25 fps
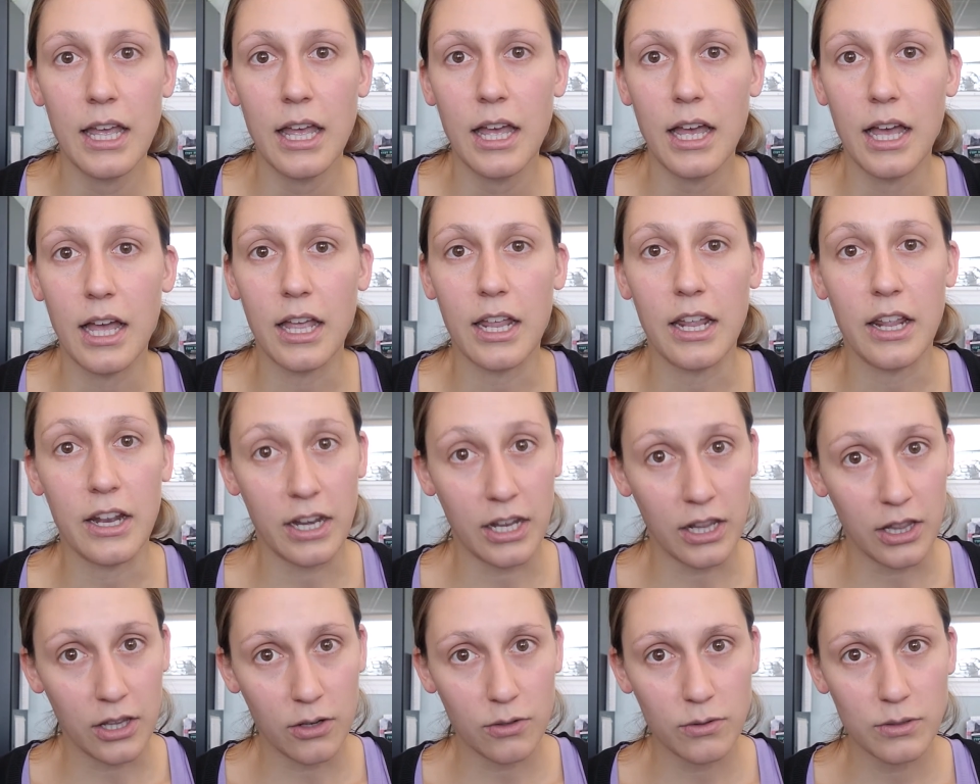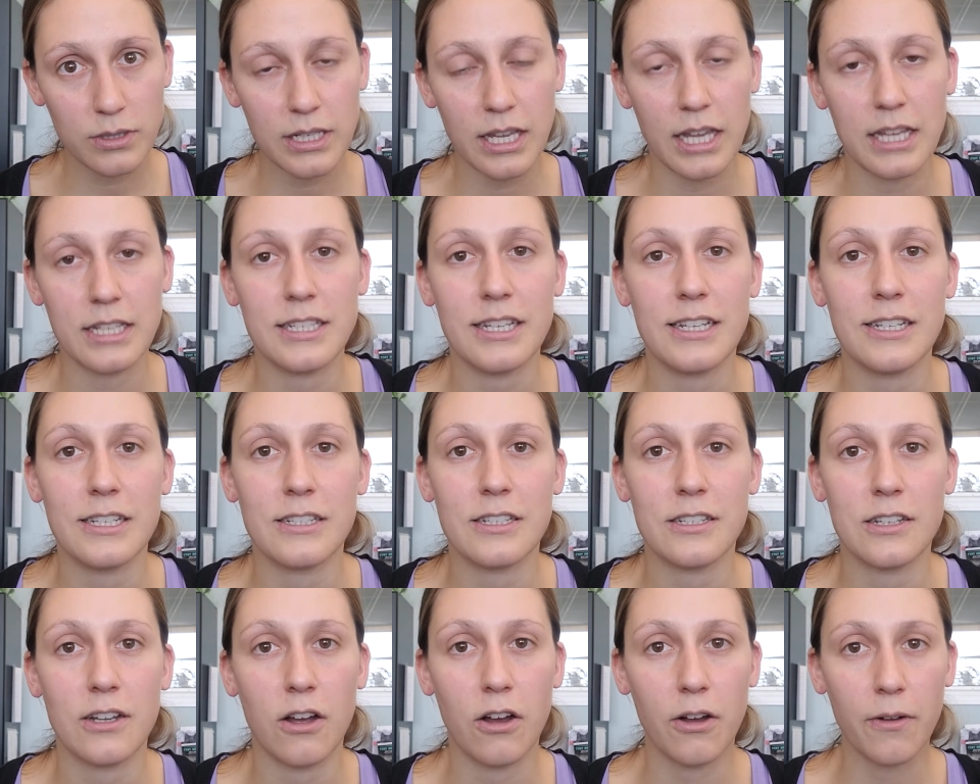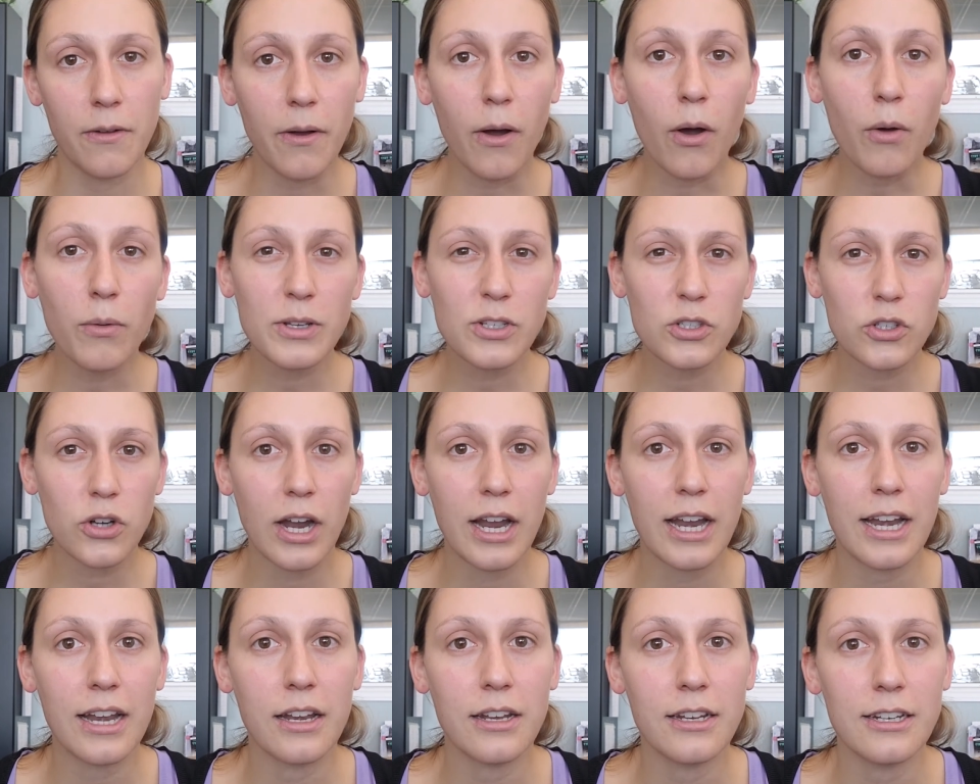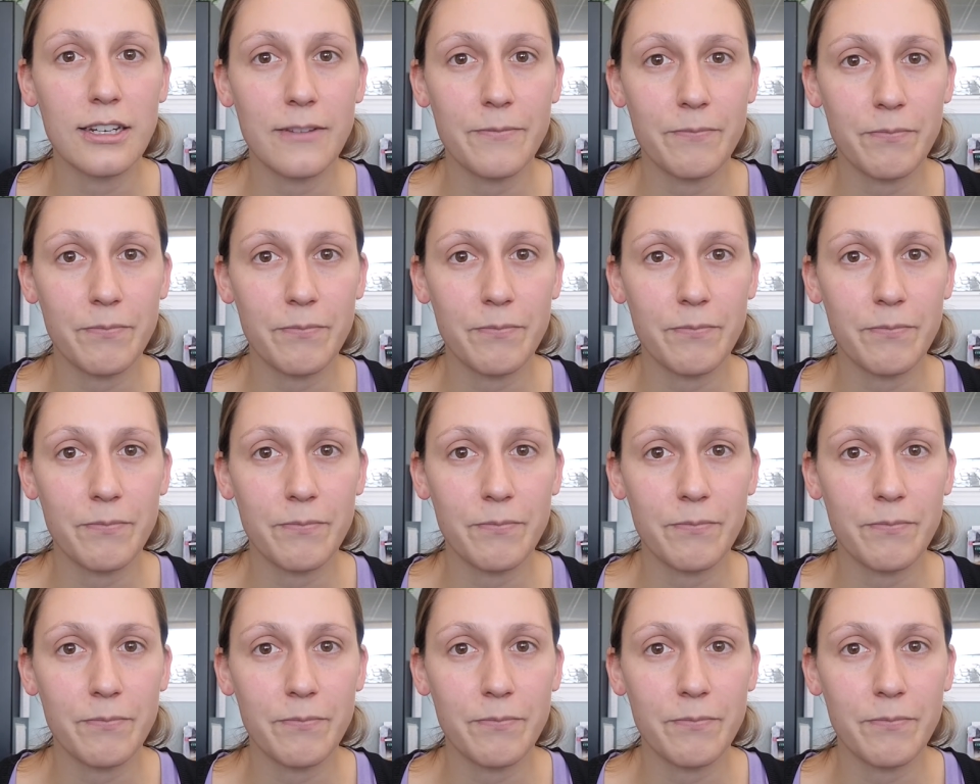And in those cases, always try and